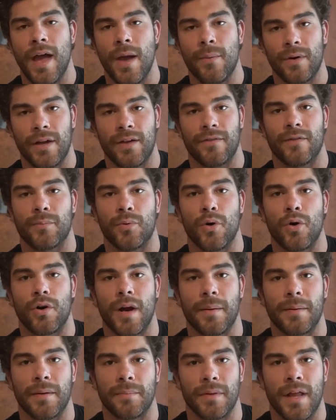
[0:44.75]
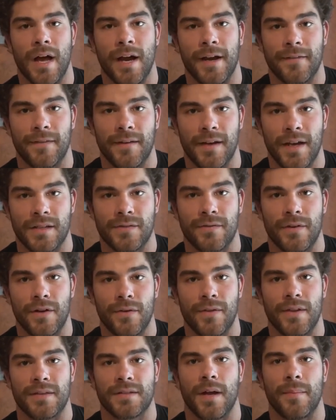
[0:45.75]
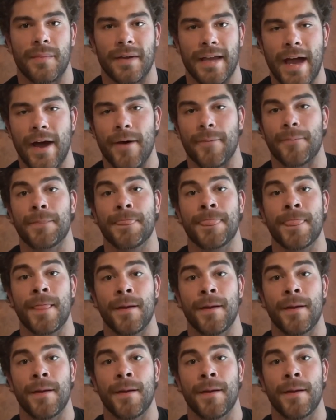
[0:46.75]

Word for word: and we'll give the programming block in the next video that's coming out.